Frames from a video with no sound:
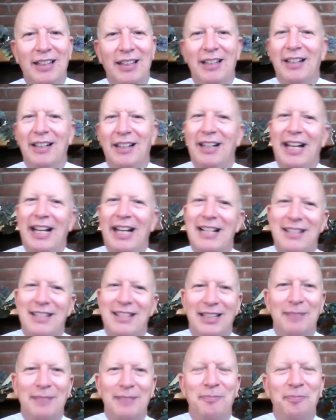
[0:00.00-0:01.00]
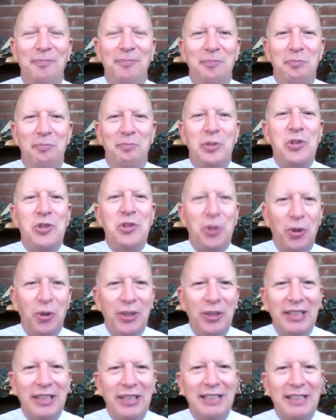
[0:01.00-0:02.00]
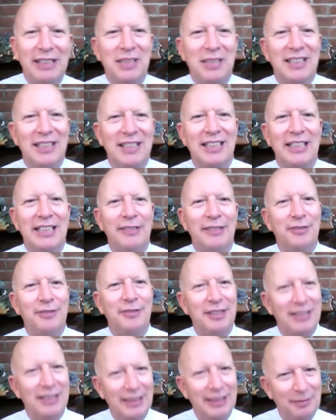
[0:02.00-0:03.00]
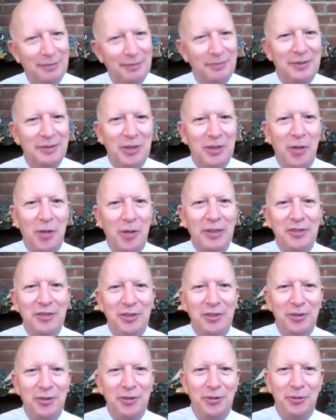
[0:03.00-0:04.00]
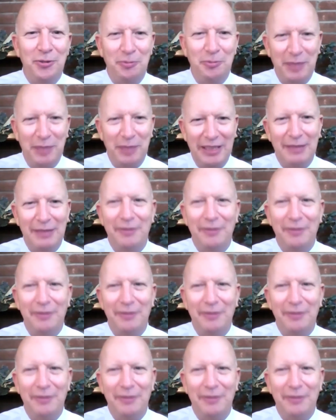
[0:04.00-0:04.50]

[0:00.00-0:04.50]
As I'm maturing in my life, and I'm going to be,